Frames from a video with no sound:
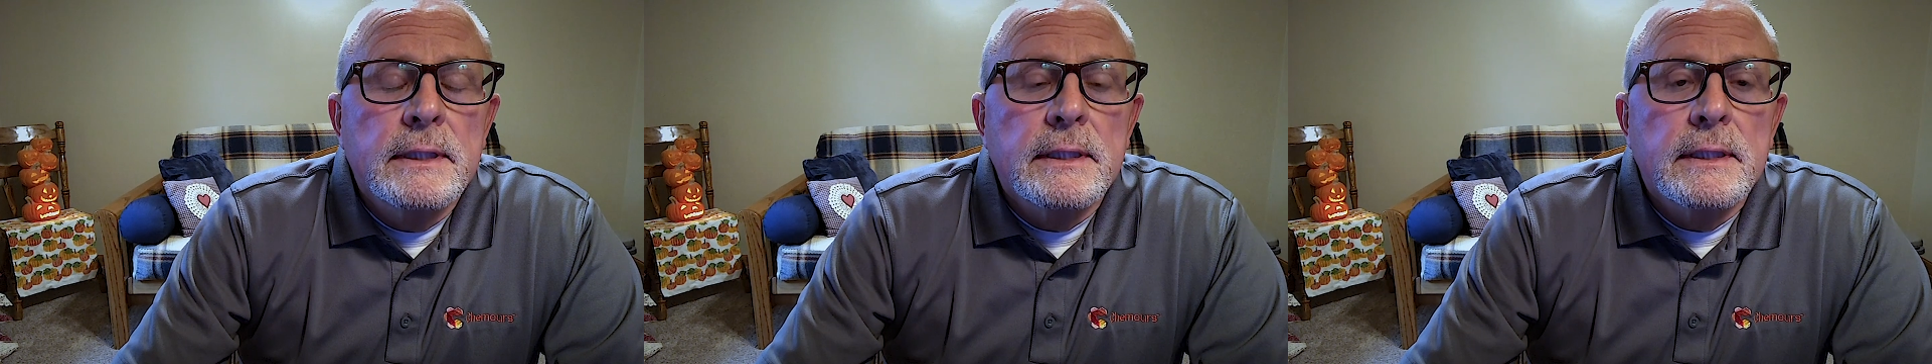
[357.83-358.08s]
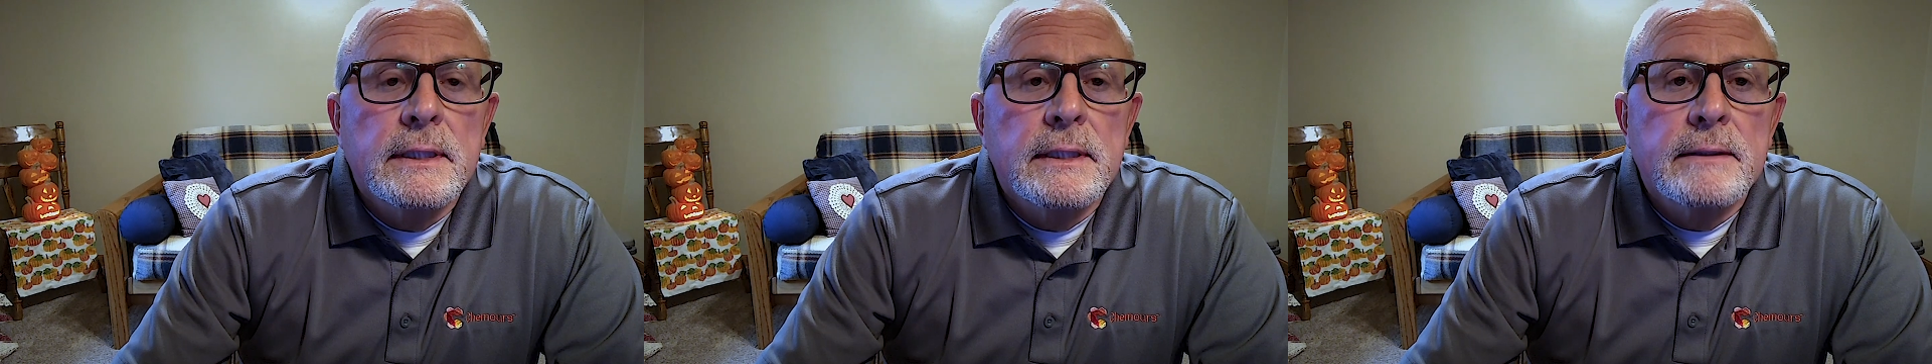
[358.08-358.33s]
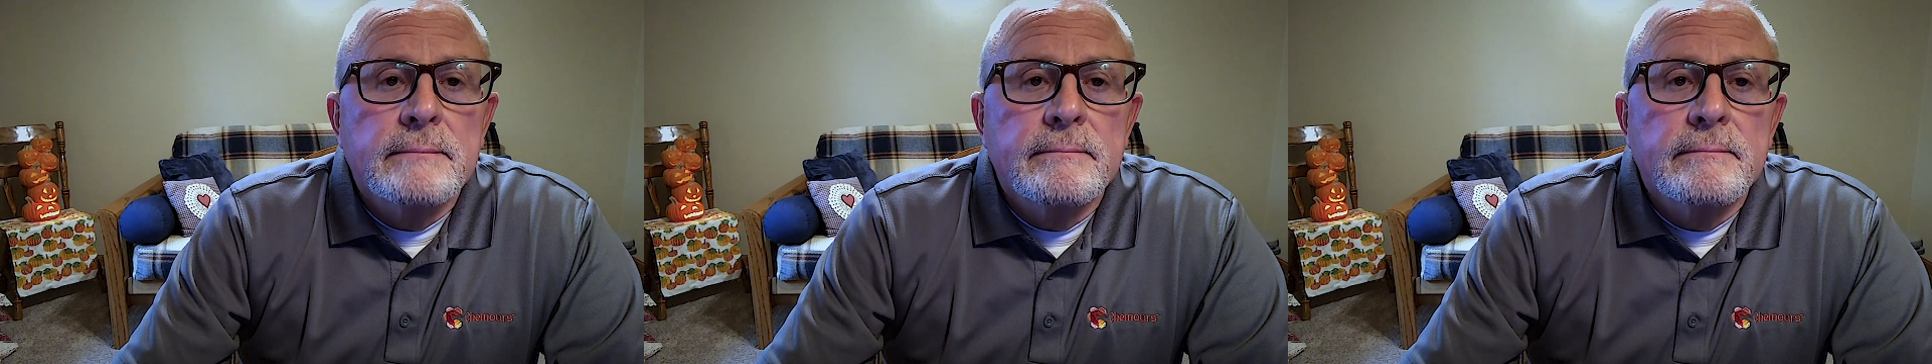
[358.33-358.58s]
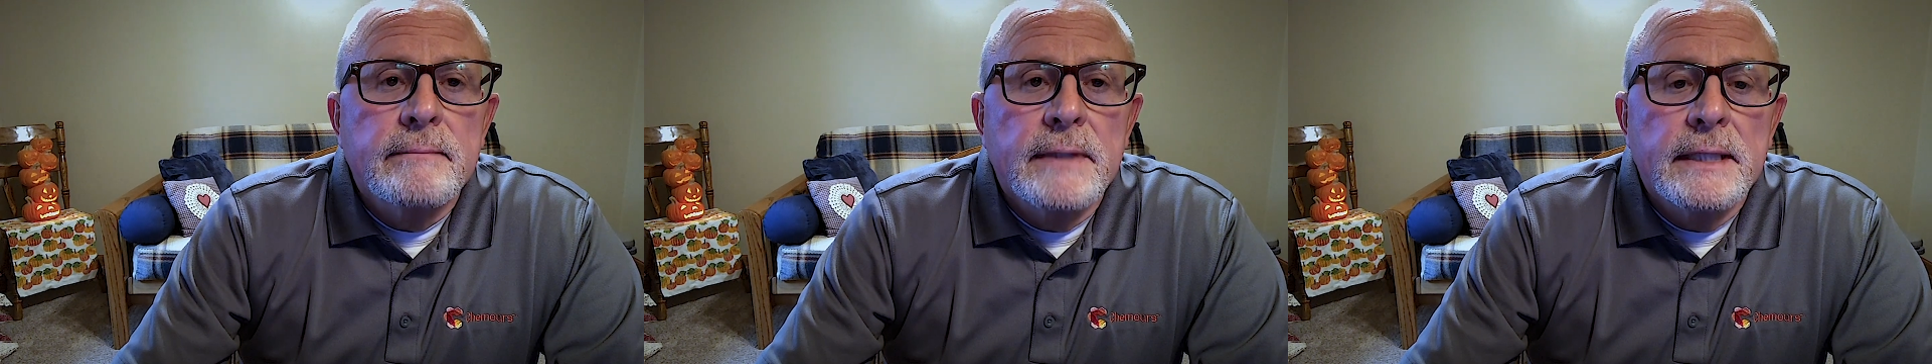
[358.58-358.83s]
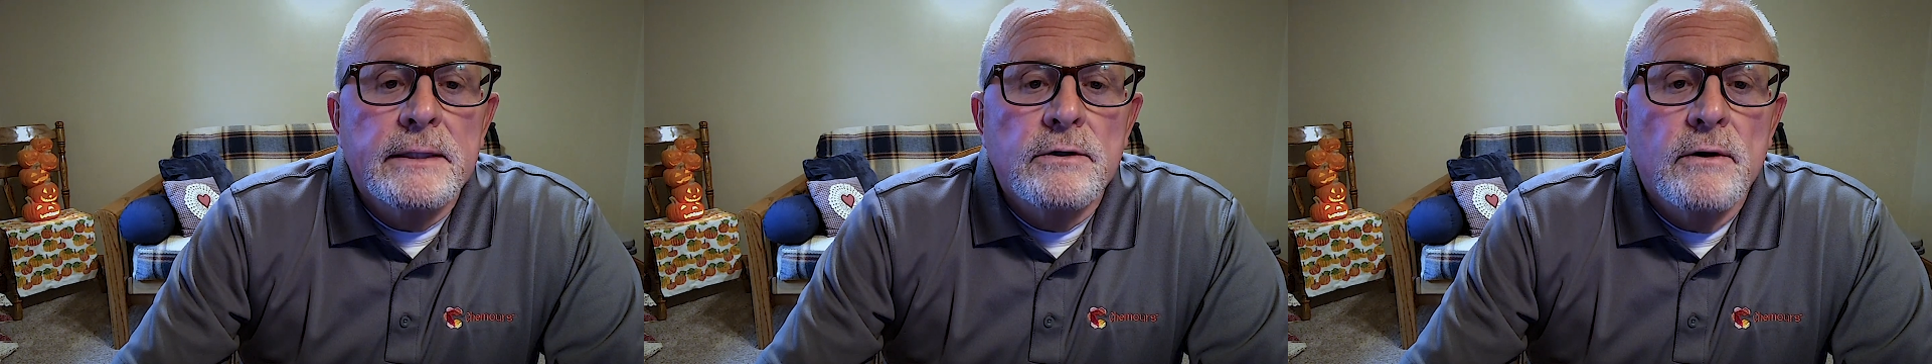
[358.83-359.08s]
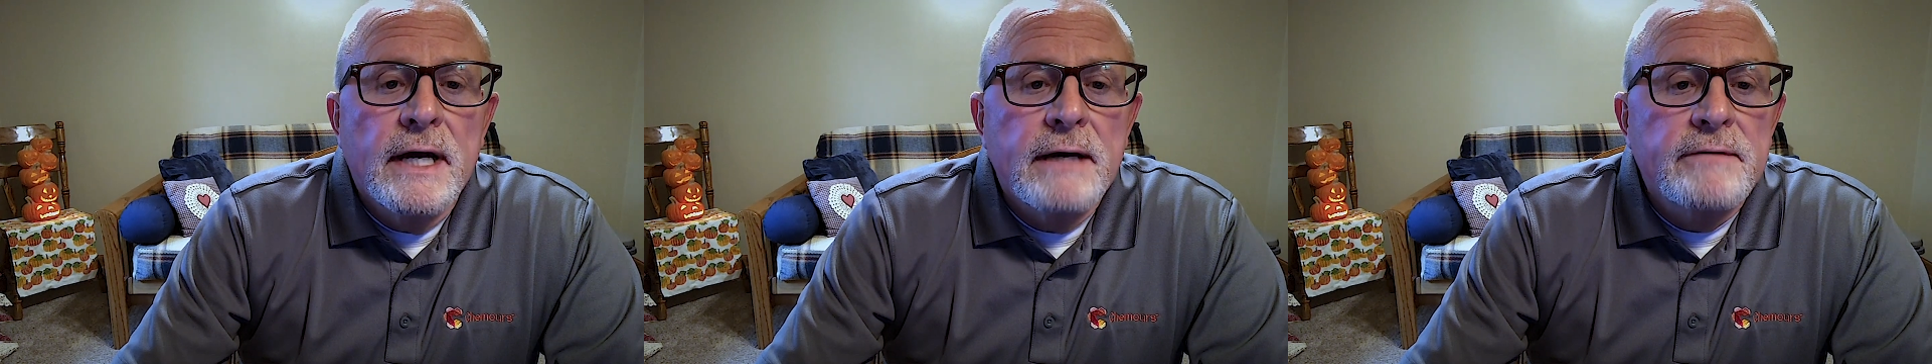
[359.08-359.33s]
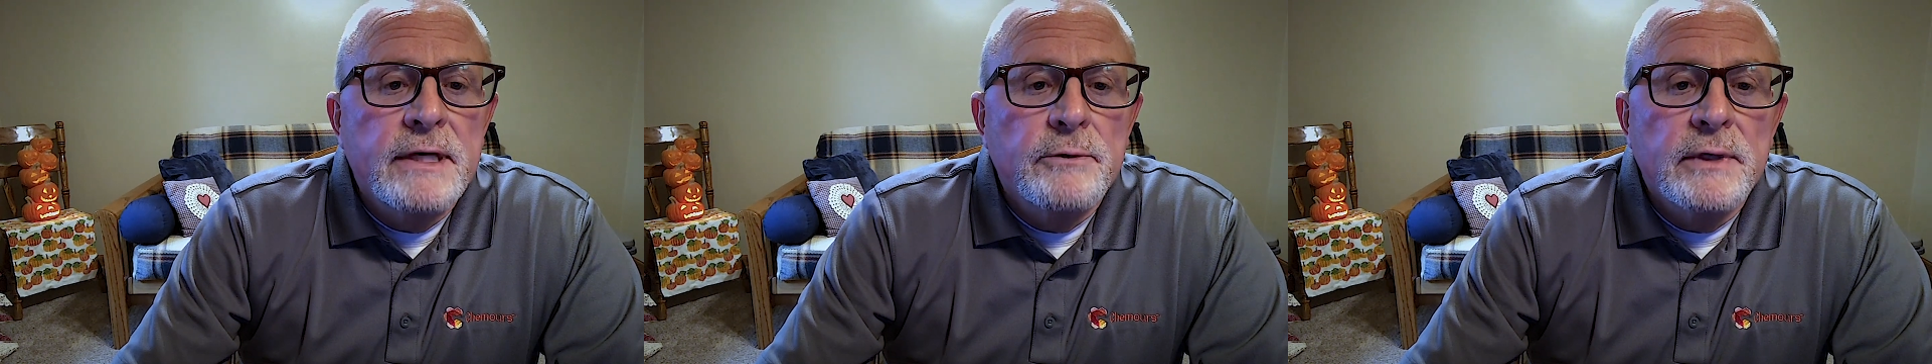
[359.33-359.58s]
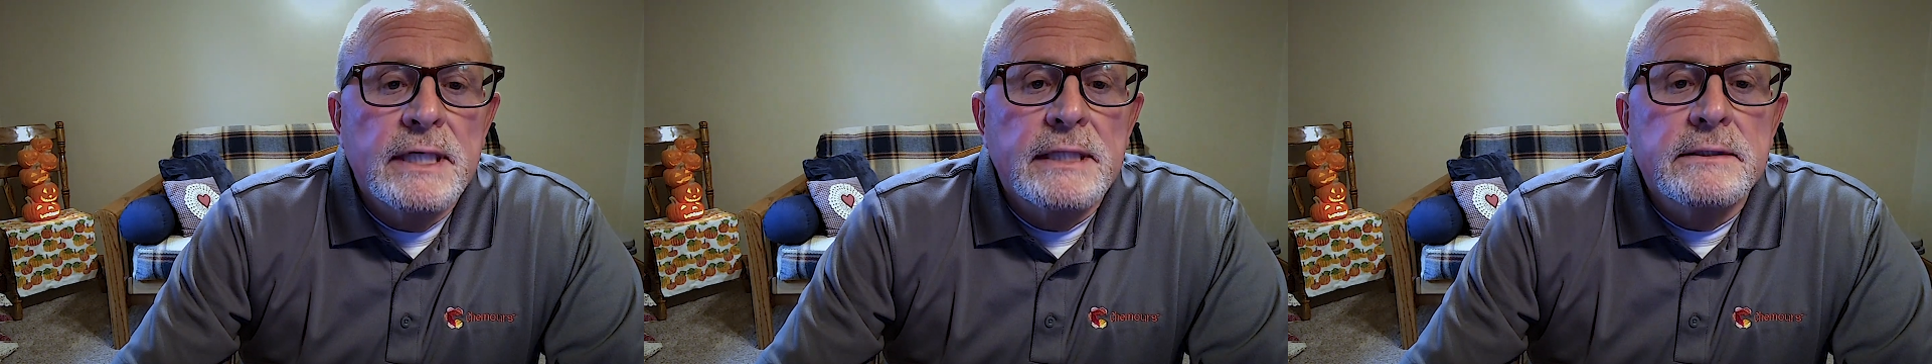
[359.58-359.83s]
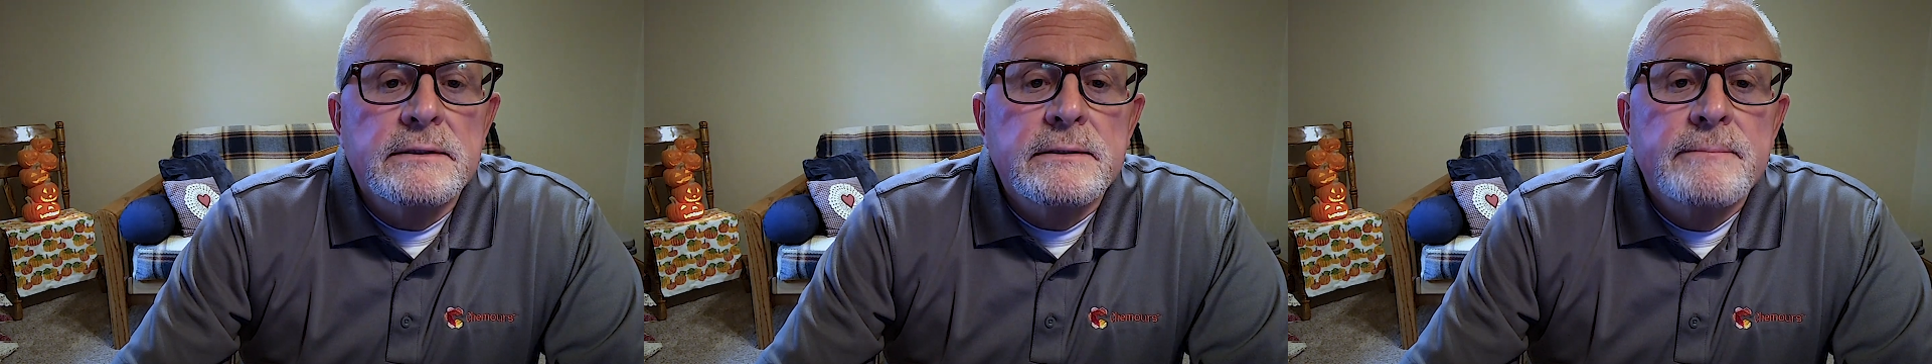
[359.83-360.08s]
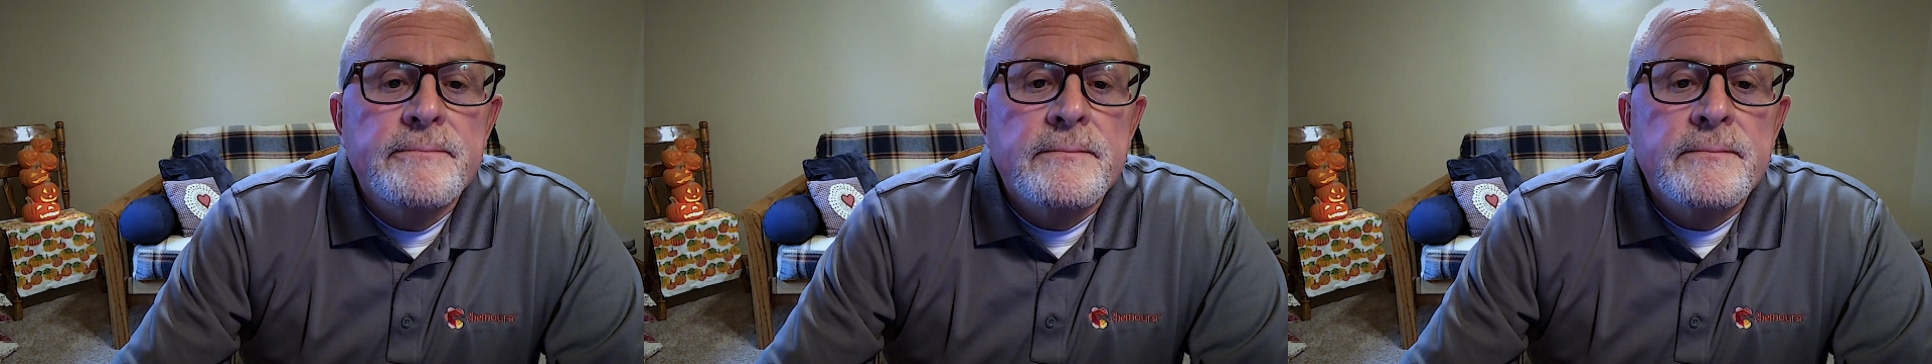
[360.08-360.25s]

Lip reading: and you'll have a release.